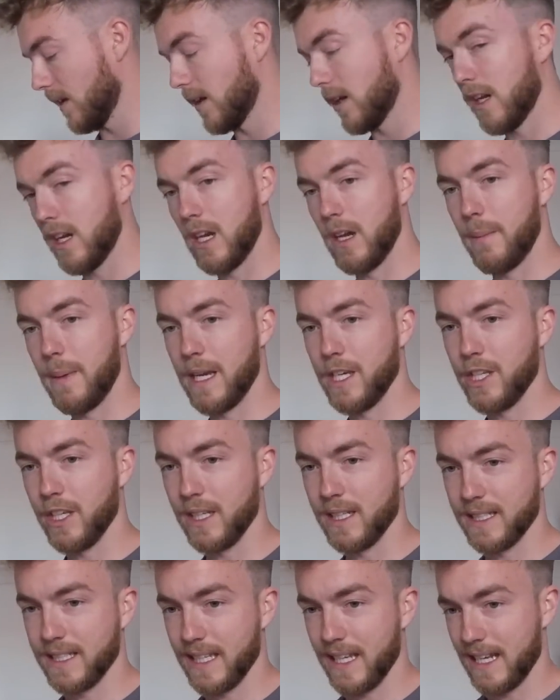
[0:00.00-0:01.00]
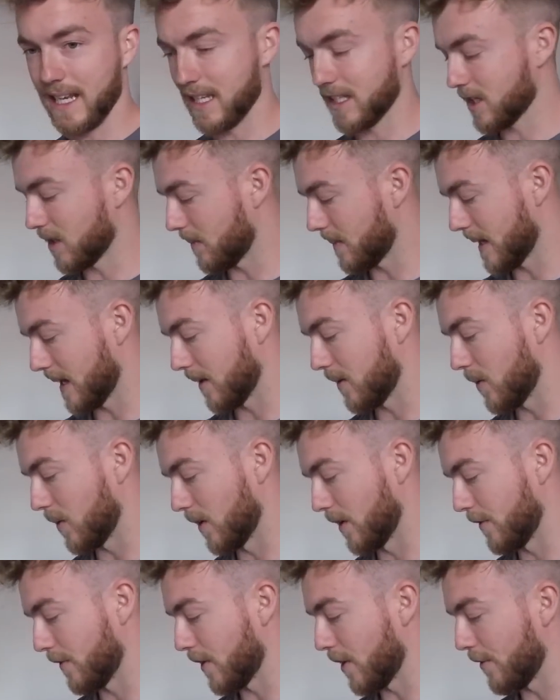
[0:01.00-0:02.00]
As you can see in that top hand
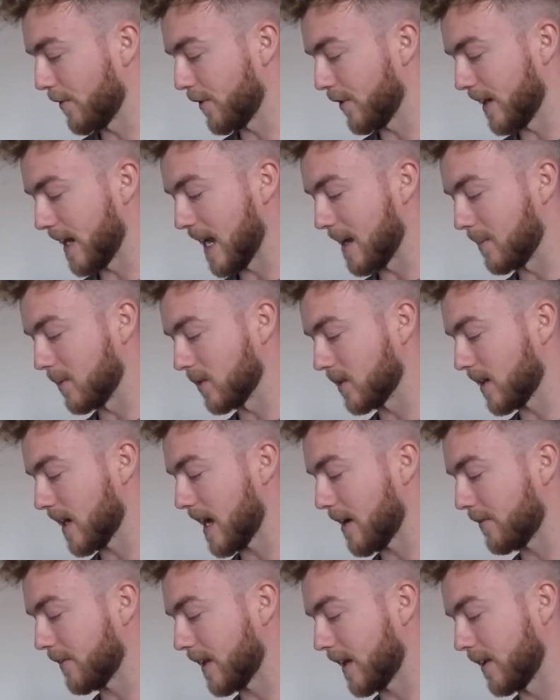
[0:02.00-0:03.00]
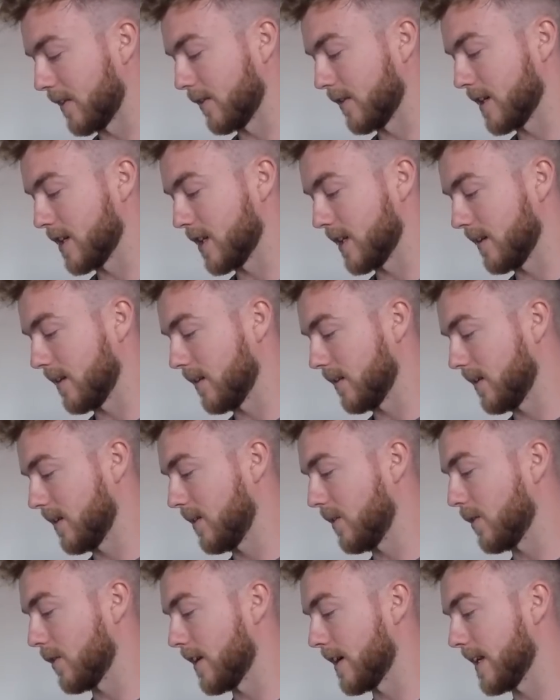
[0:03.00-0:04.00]
corner, I've got a few labels I have done
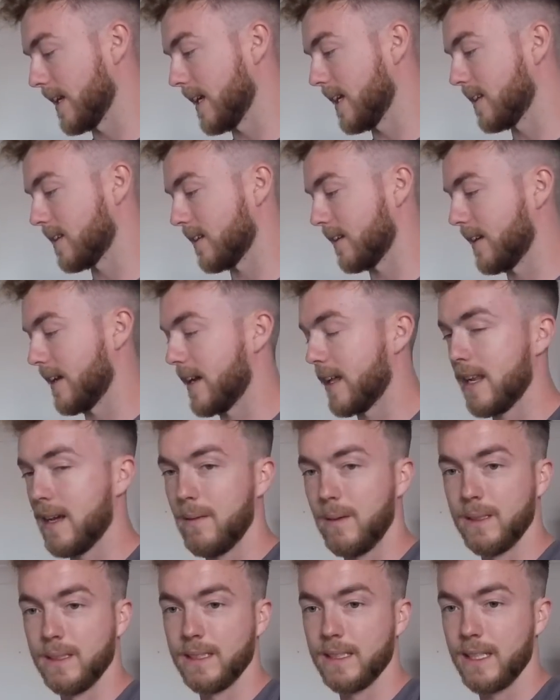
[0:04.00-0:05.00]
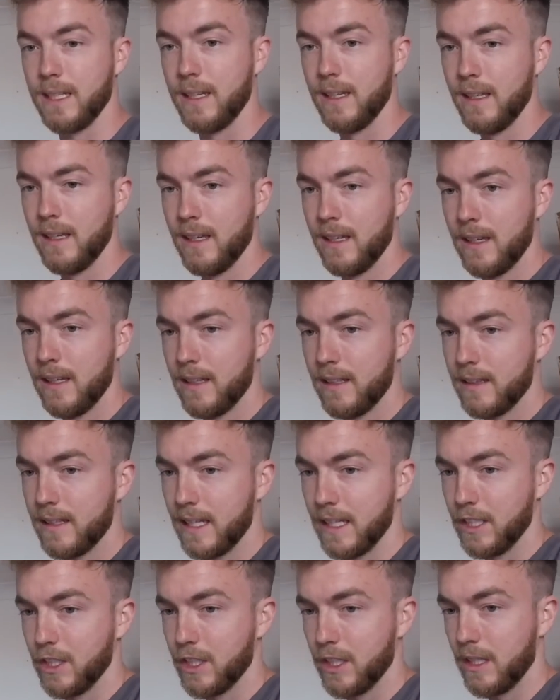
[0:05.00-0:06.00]
already. So yeah, that one's a
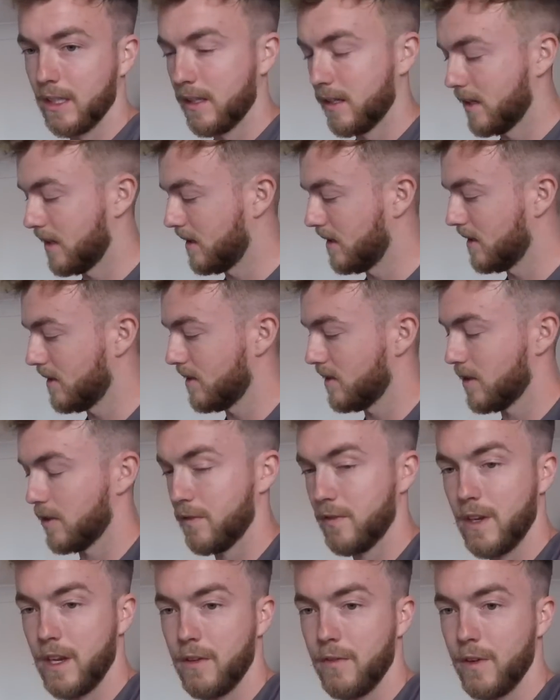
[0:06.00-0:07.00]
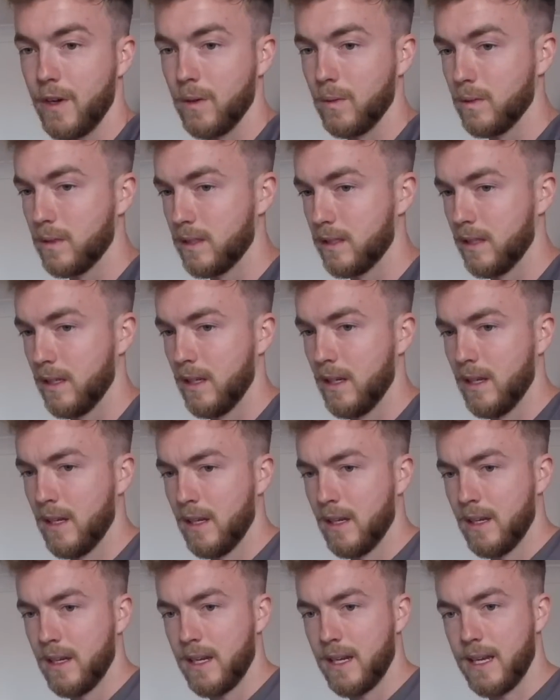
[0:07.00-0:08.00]
danger 230 volts,
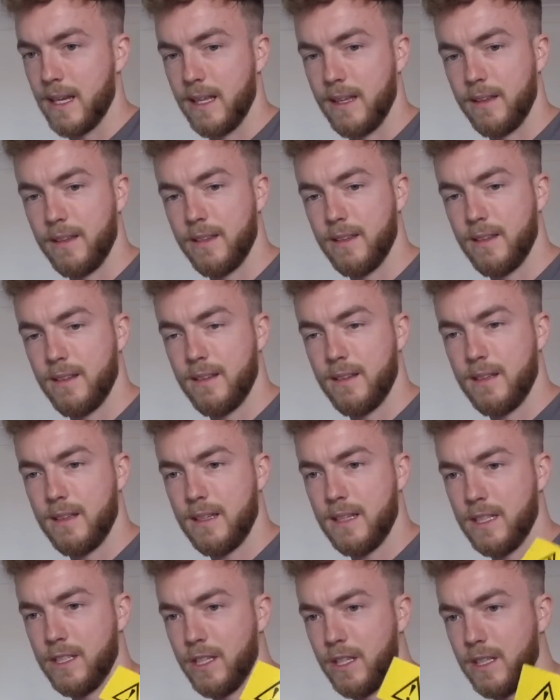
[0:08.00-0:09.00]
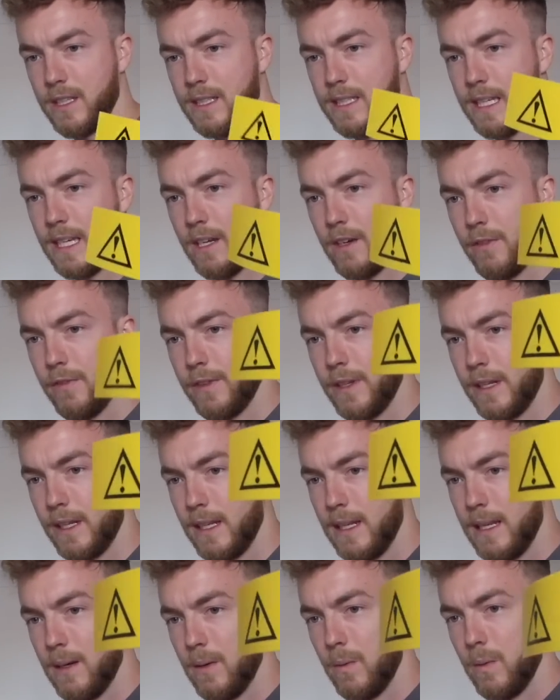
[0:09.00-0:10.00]
and as you can see, I've done a
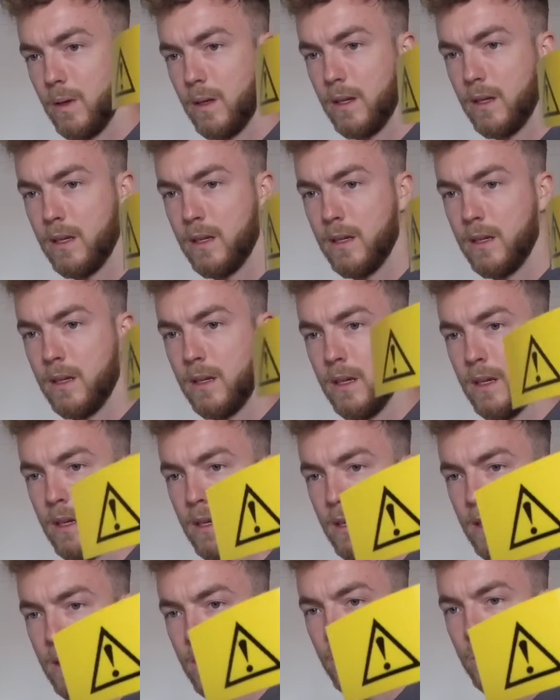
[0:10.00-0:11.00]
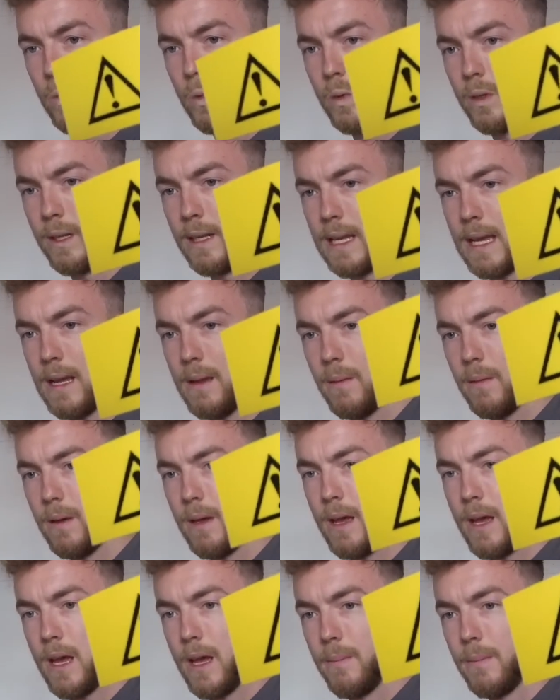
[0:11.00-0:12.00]
little warning
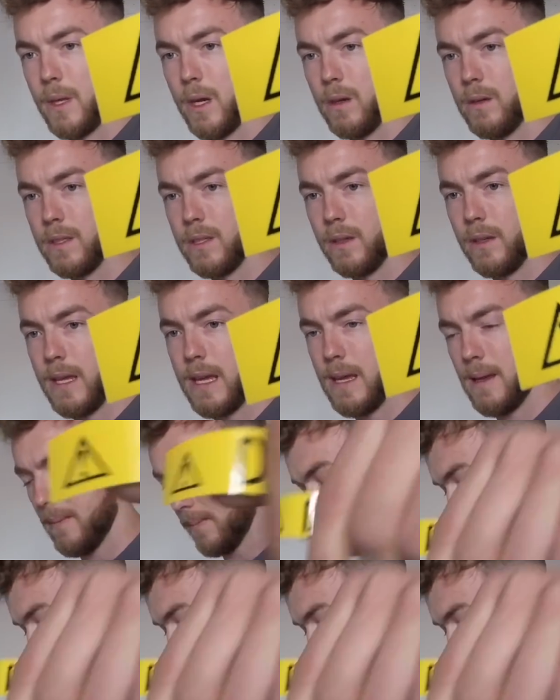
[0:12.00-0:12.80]
notice on there.